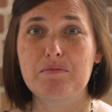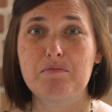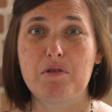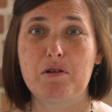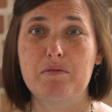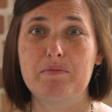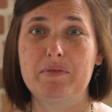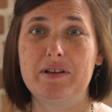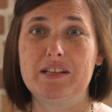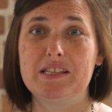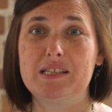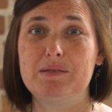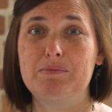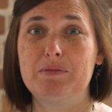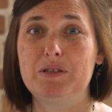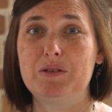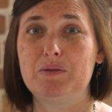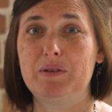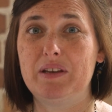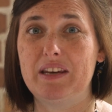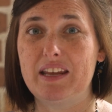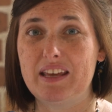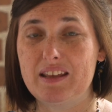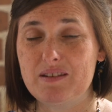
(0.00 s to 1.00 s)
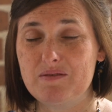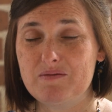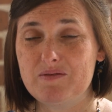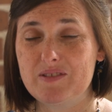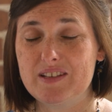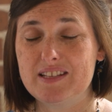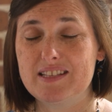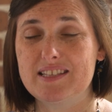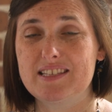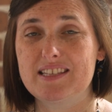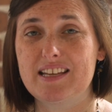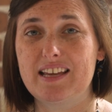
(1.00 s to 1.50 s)
moments between
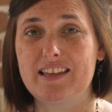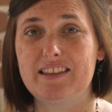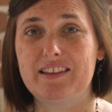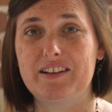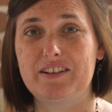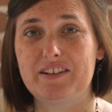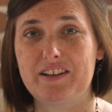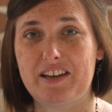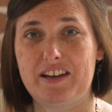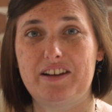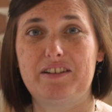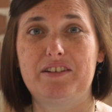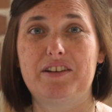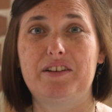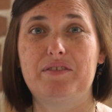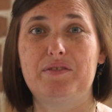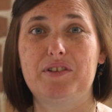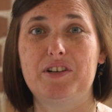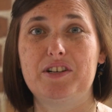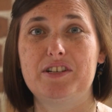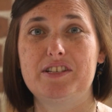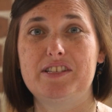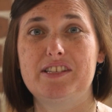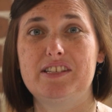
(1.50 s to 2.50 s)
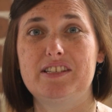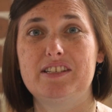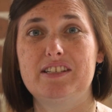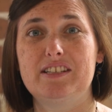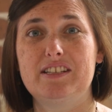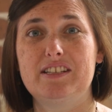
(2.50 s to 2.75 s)
infants and their caregivers.